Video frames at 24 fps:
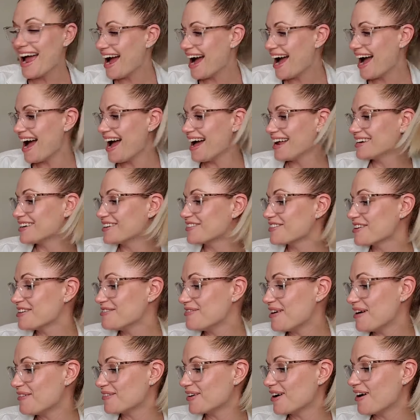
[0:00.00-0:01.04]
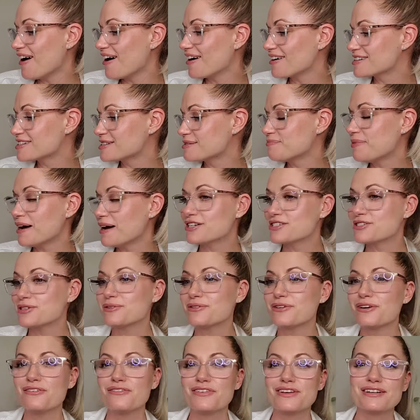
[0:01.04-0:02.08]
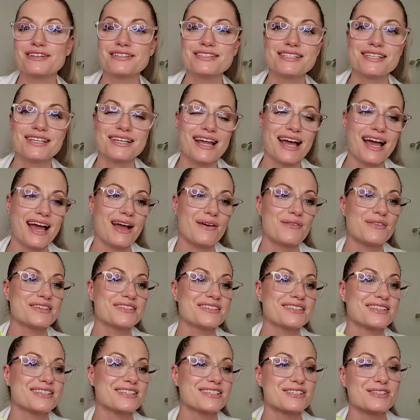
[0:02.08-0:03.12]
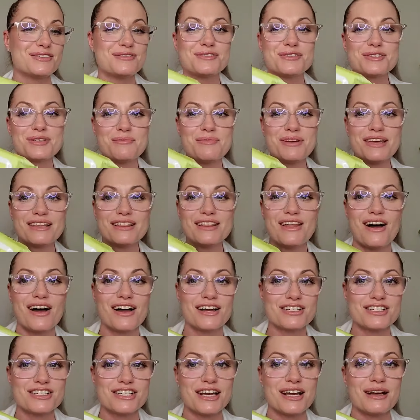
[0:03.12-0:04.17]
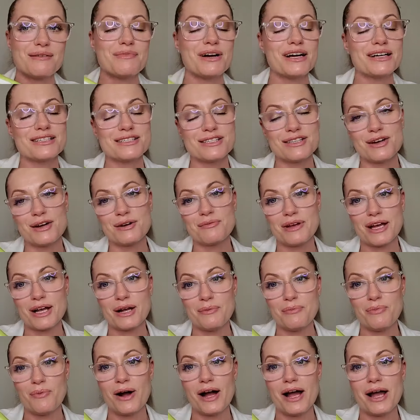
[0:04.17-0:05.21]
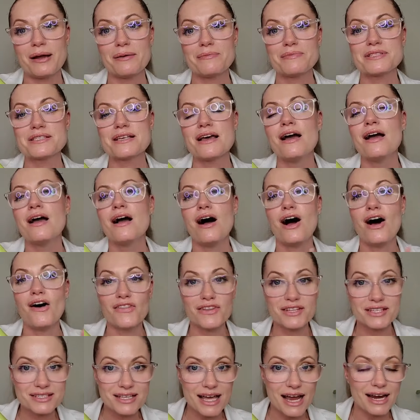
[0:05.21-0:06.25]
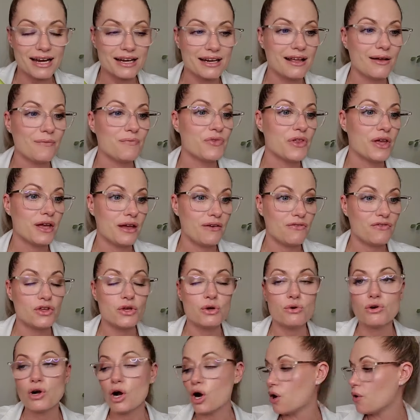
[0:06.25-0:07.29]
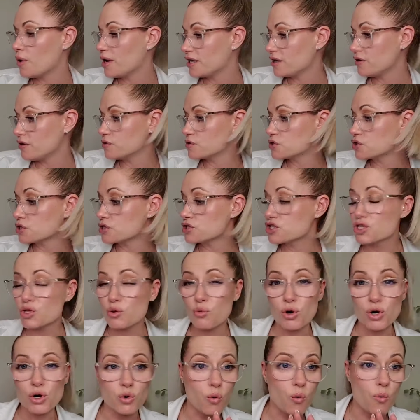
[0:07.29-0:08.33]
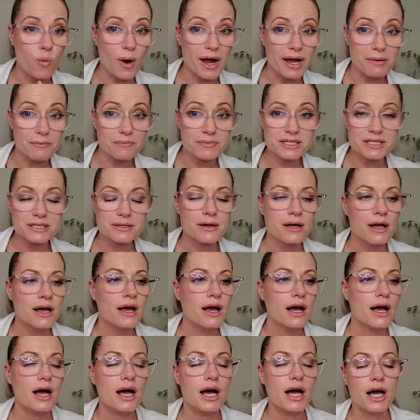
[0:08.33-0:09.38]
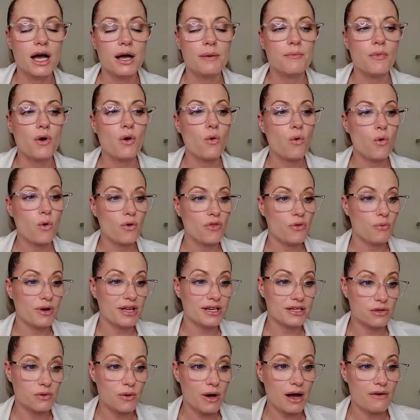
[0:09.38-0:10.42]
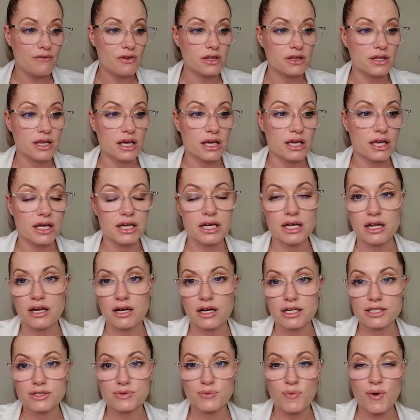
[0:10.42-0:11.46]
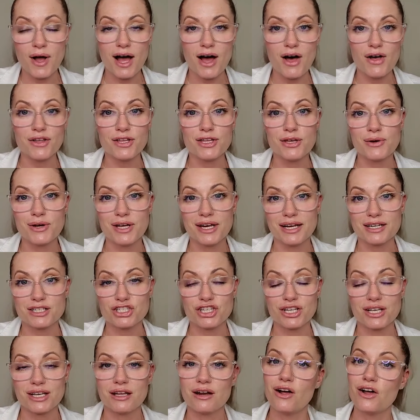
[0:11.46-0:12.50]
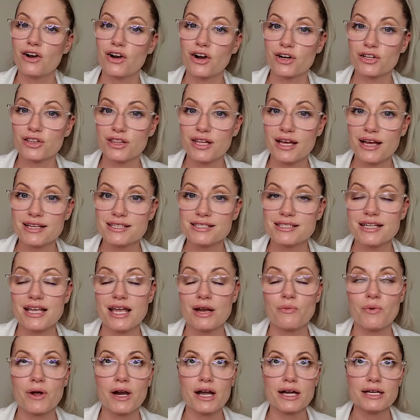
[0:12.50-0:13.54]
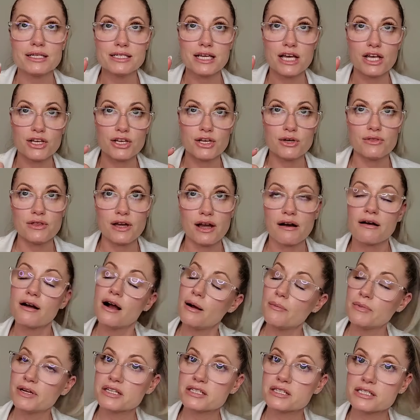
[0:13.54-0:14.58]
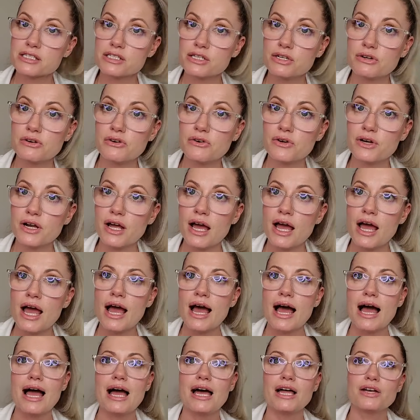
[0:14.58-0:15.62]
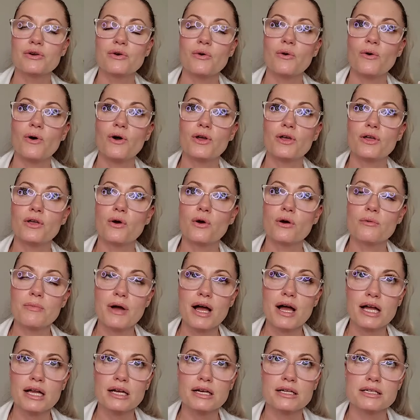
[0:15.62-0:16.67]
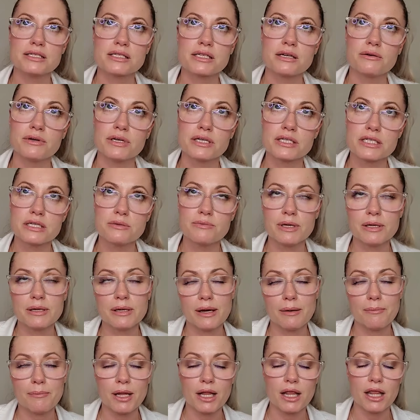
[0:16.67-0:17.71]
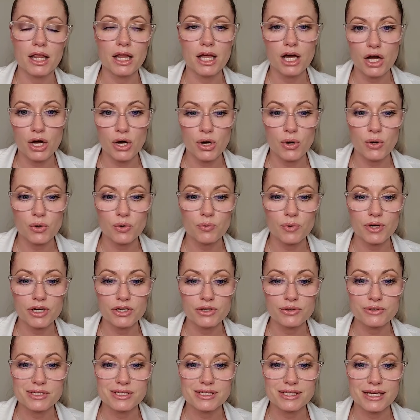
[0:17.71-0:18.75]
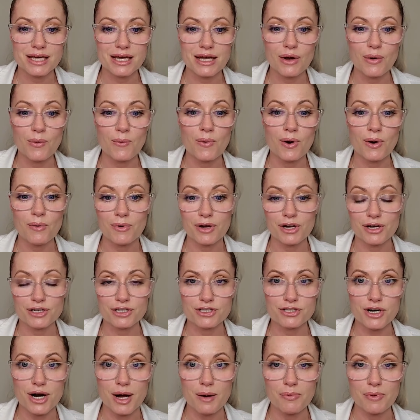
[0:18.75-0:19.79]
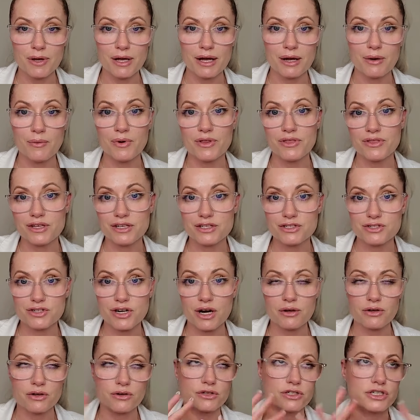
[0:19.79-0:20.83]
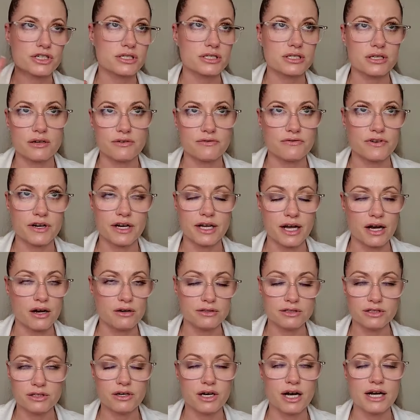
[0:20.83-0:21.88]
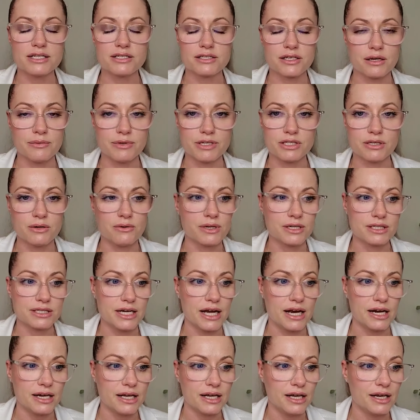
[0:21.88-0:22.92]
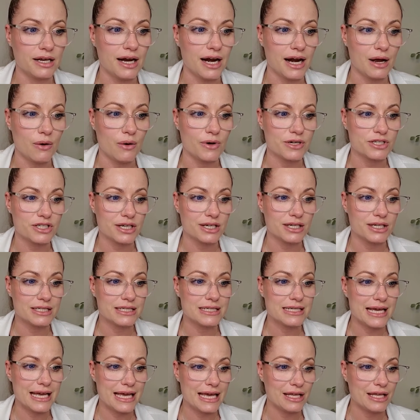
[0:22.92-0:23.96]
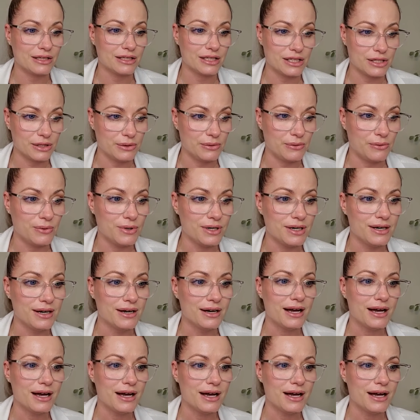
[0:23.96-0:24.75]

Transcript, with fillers: and remember our special reveal today was the soon to be launching Micellar Makeup Wipes on the site, if you go and you search the word wipes, um, we do have a link in here as well. You can actually get on our list. And when I tell you they are coming soon, and your mind is going to be blown when you see what we are dropping. When these drop, you're just going to freak out. You guys are going to be so excited. And I wish I could tell you.